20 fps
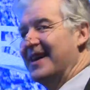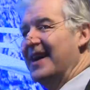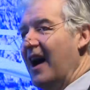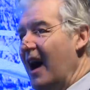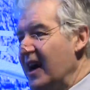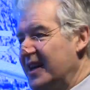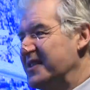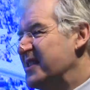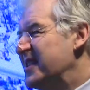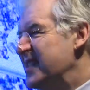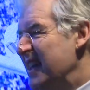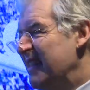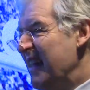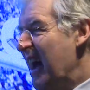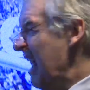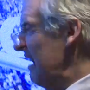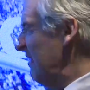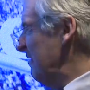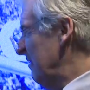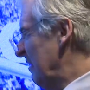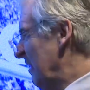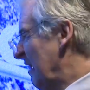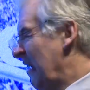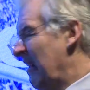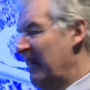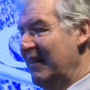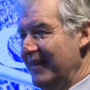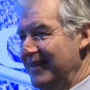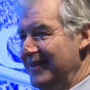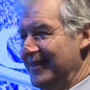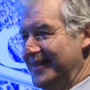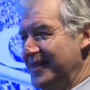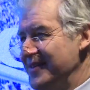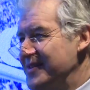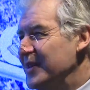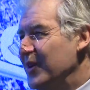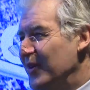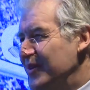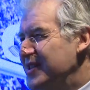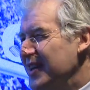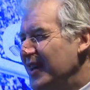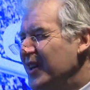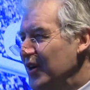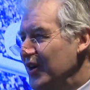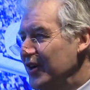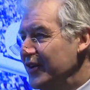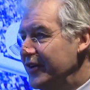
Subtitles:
I can see that, doesn't look so good.